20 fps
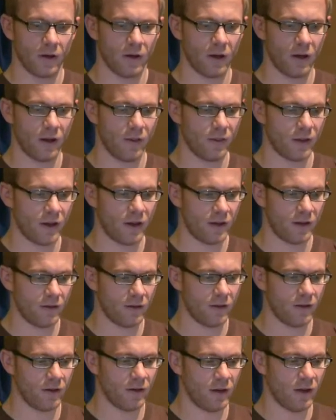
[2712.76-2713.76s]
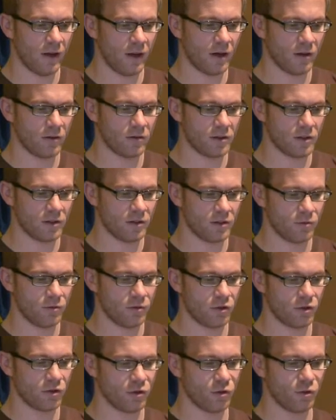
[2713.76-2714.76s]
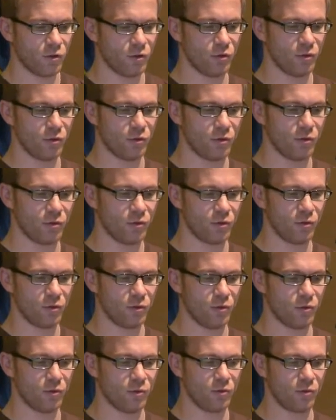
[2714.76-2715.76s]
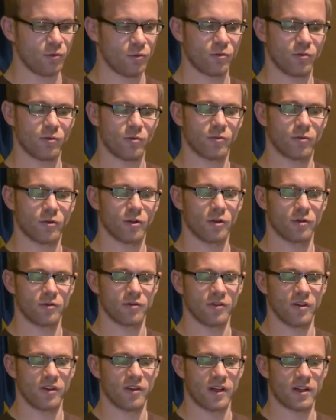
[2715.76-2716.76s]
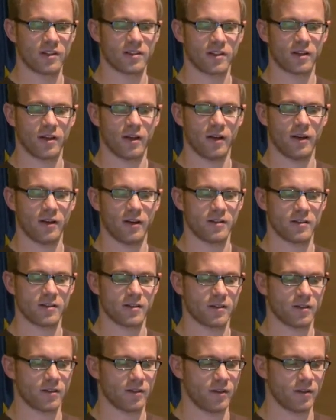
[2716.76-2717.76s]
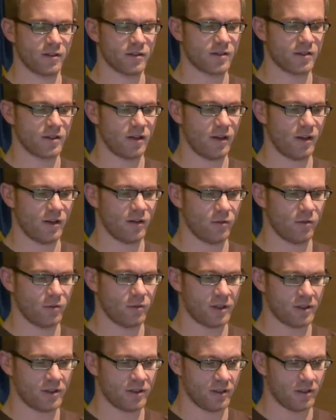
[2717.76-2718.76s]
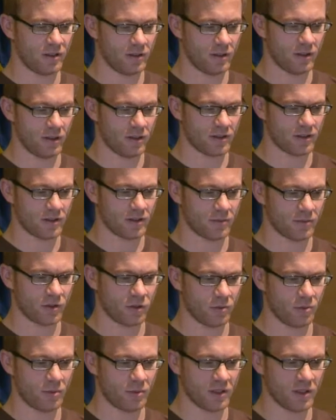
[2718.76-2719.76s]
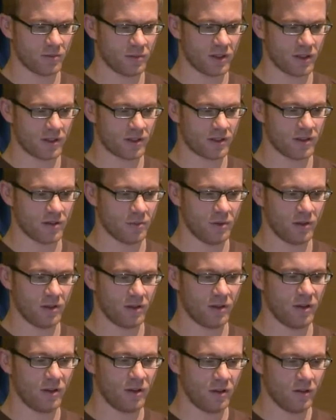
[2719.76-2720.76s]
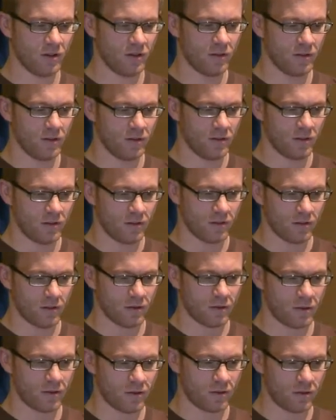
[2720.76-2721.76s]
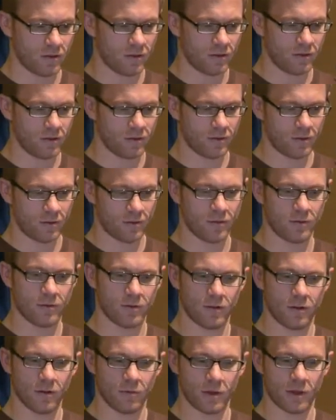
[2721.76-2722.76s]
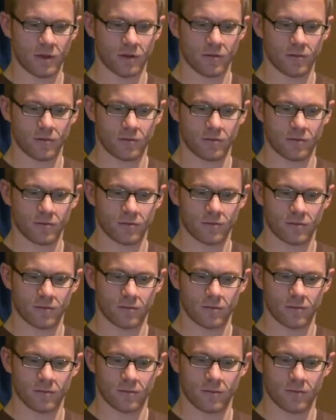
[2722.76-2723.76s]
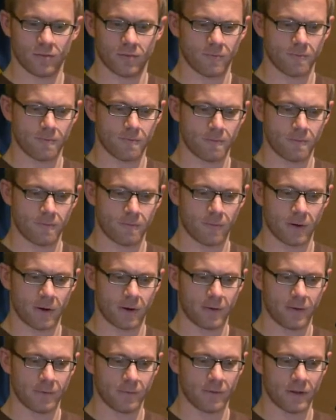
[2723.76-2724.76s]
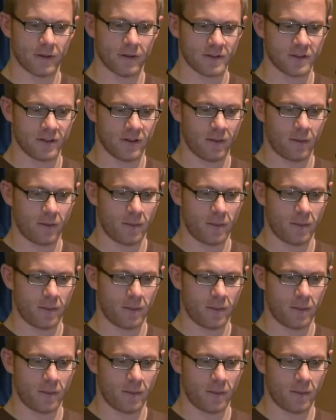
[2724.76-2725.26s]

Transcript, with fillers: And that allows you to go to the test case and say, oh, where's the, should be some test snippet. There we go. Right, that's it.